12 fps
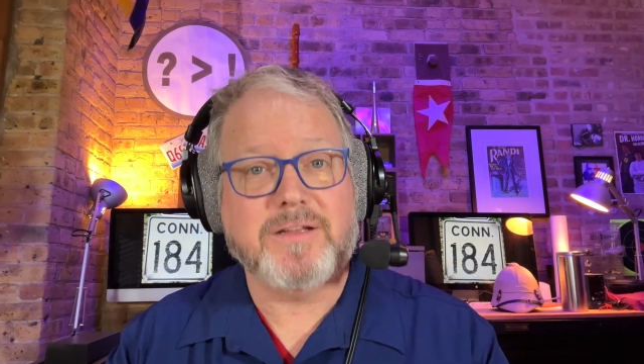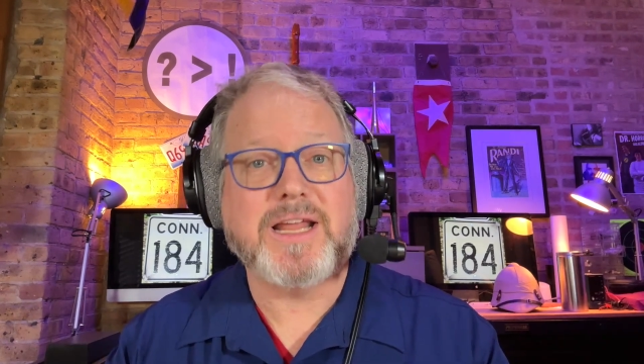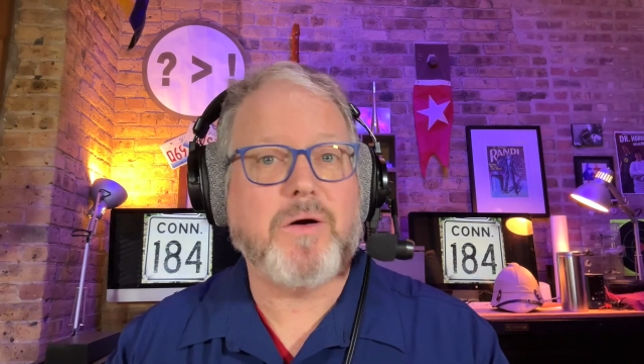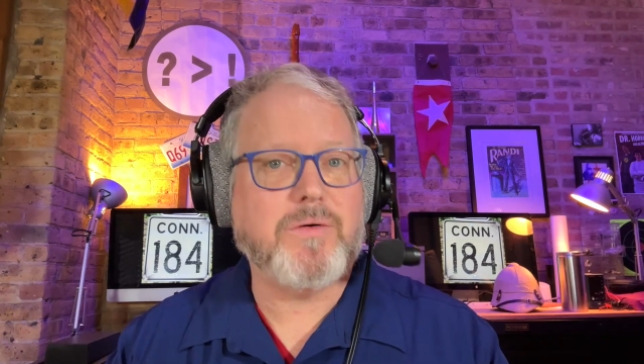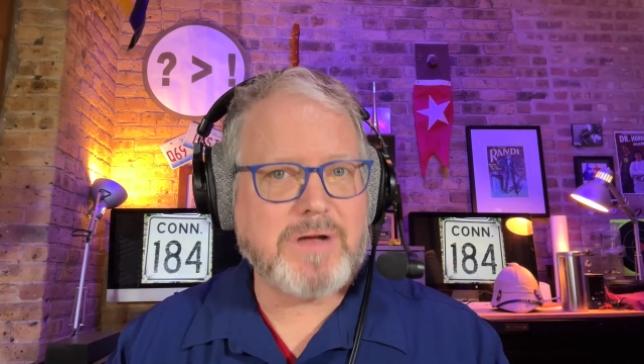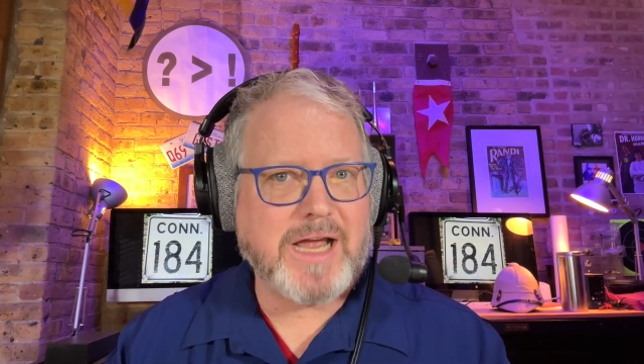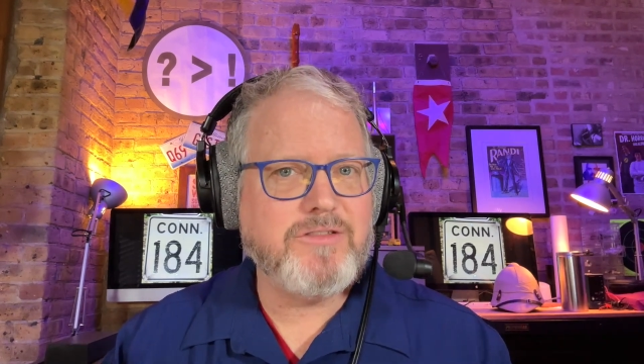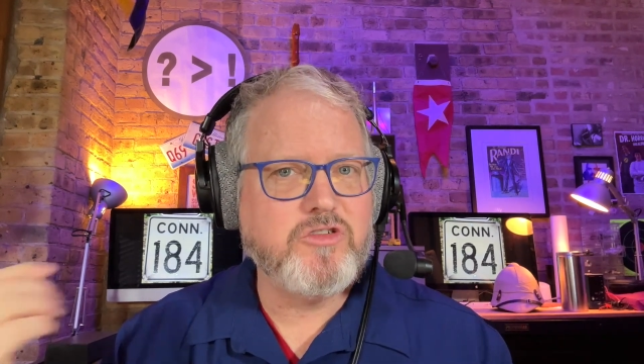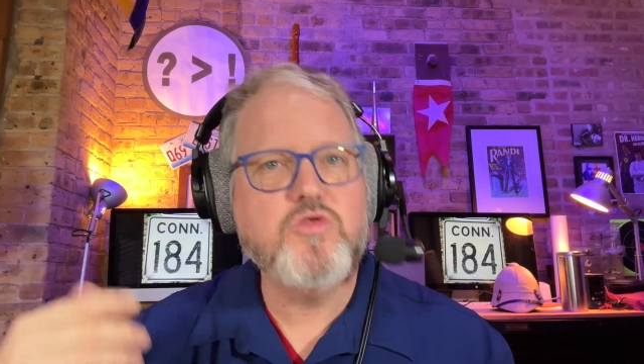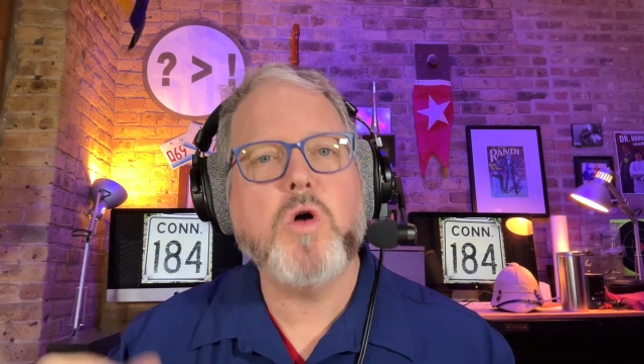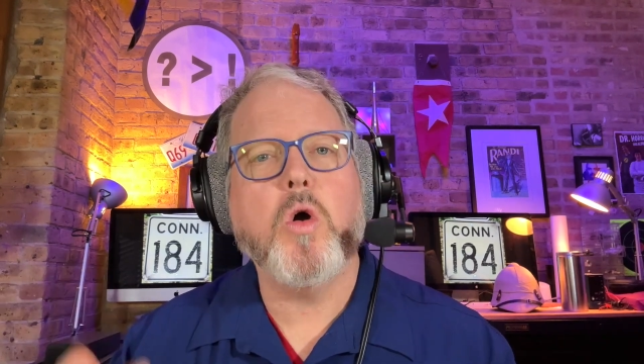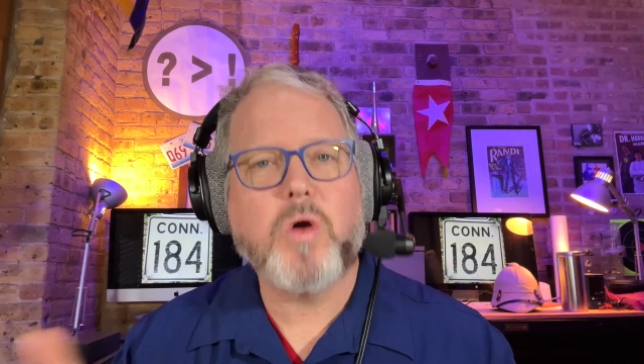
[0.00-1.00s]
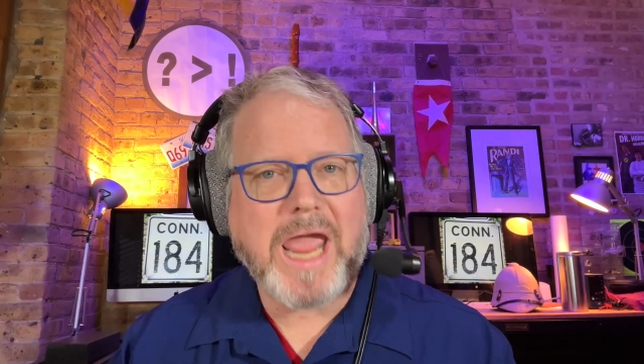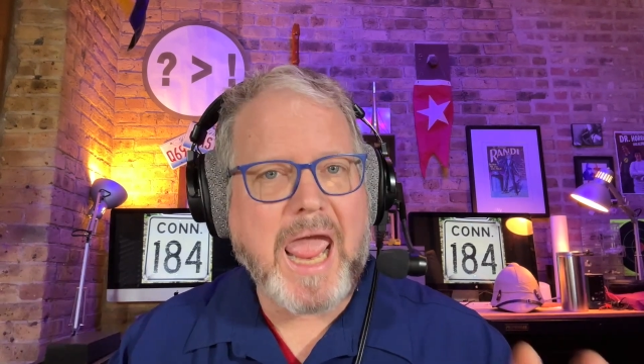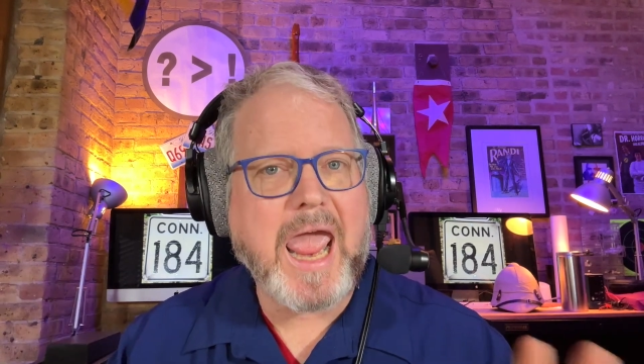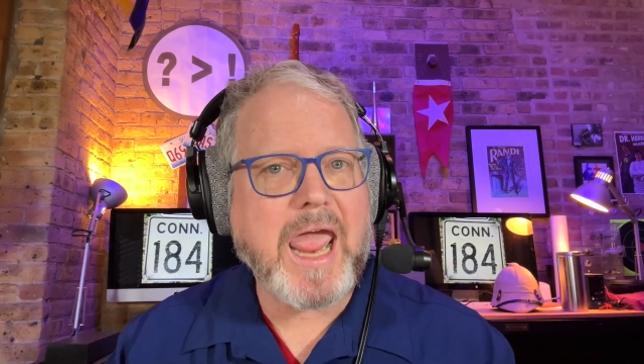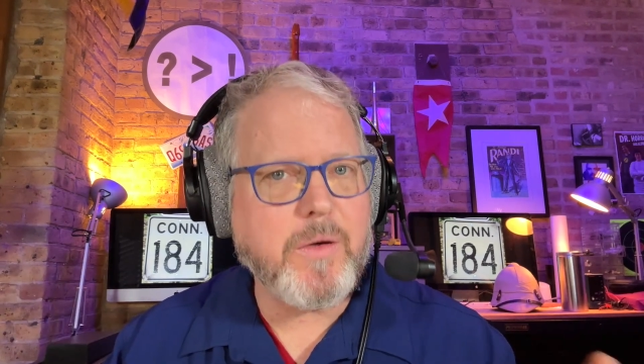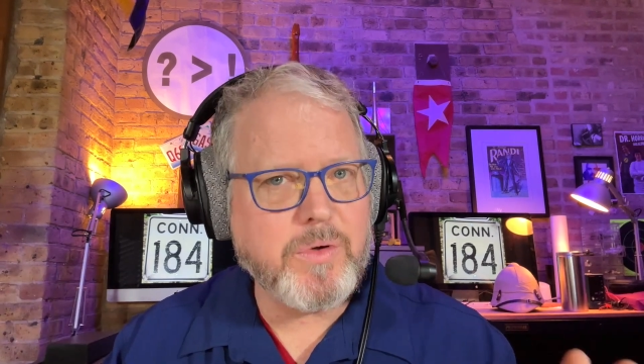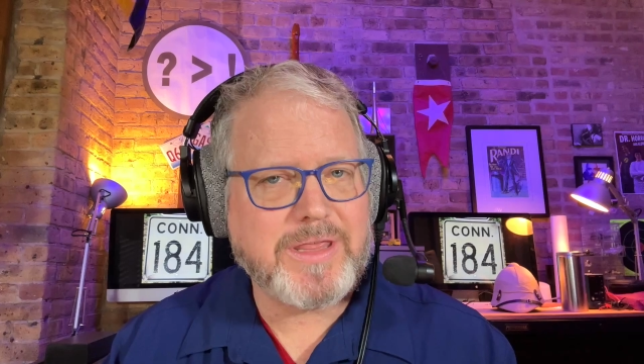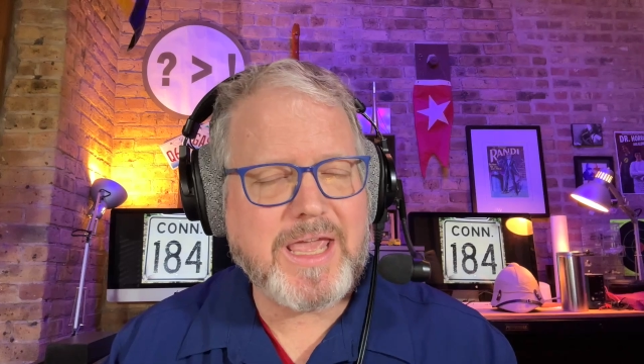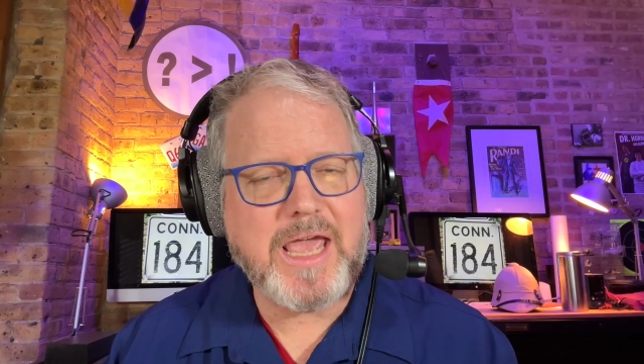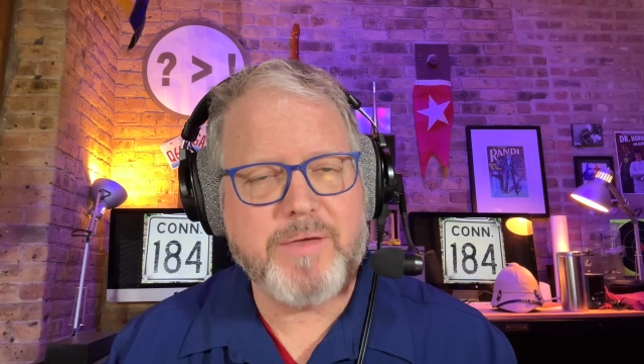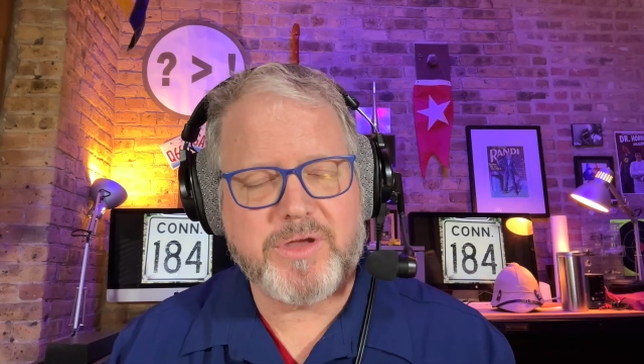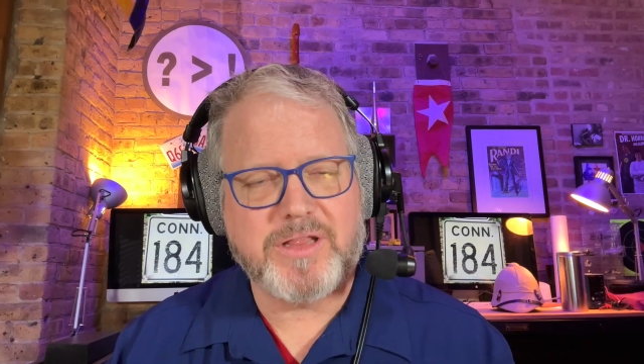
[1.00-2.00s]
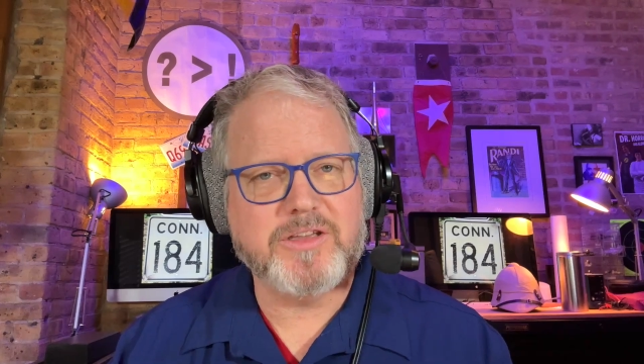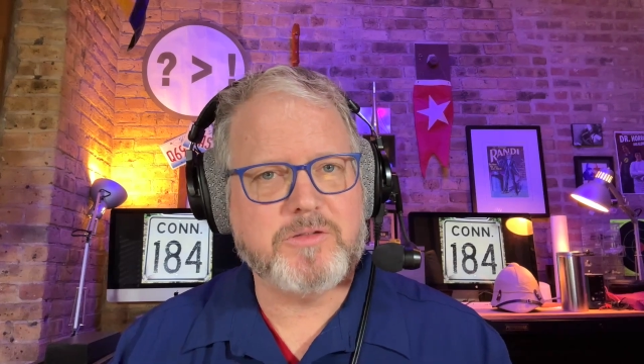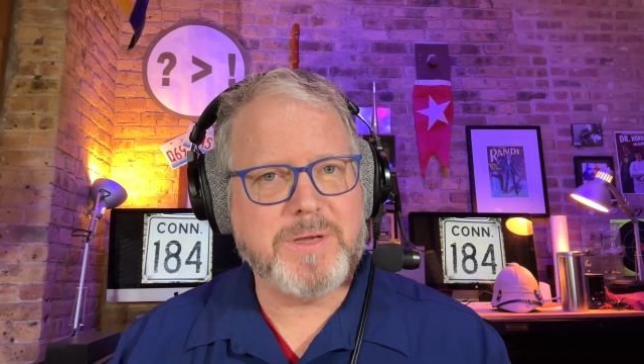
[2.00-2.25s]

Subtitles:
Now, I do okay with the ambulance